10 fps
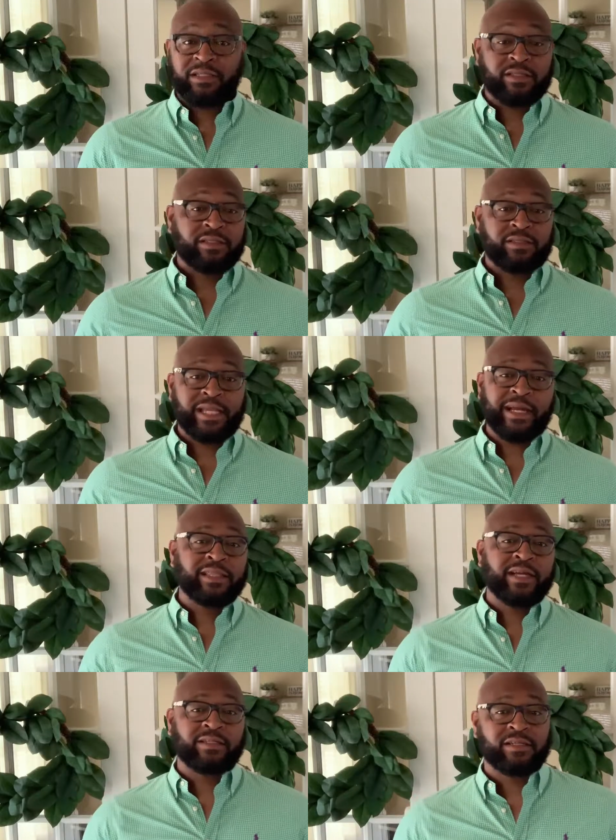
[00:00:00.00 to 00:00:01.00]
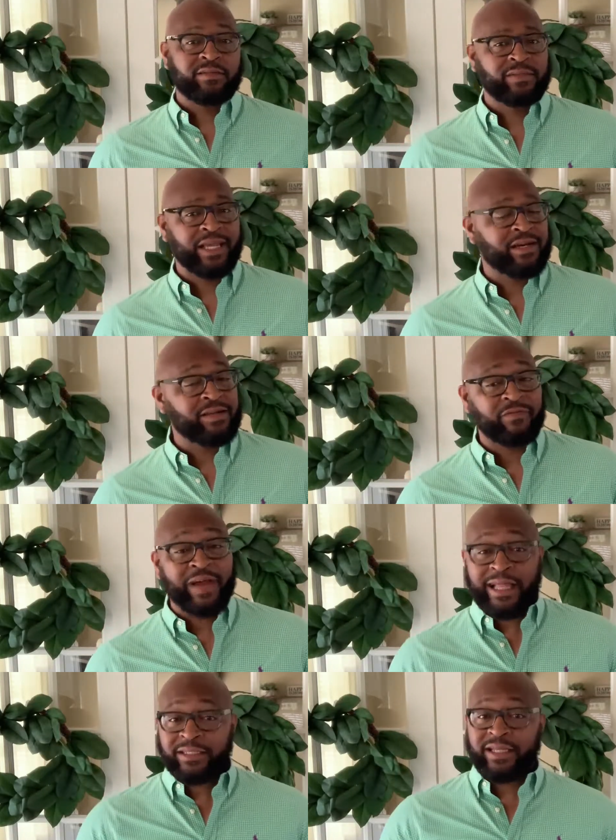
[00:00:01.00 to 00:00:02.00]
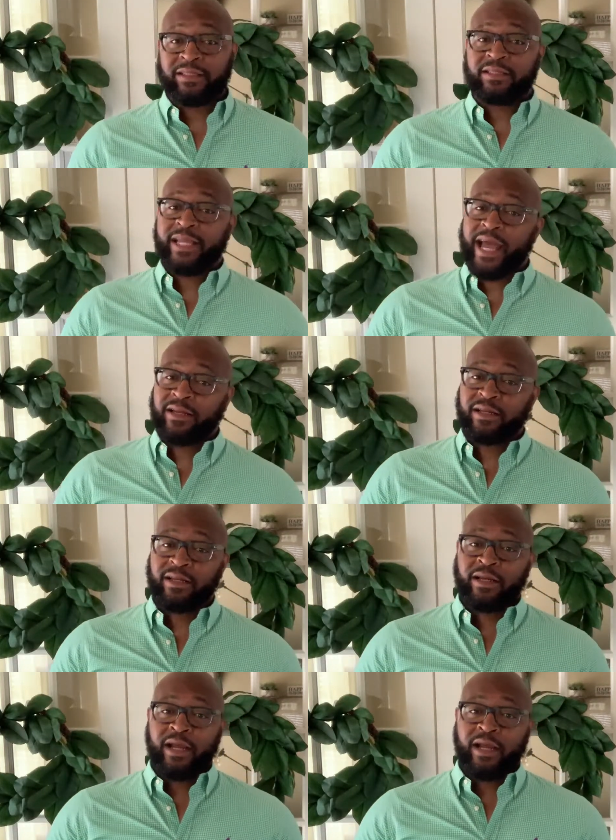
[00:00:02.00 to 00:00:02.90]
that the debt collector, they couldn't validate the debt,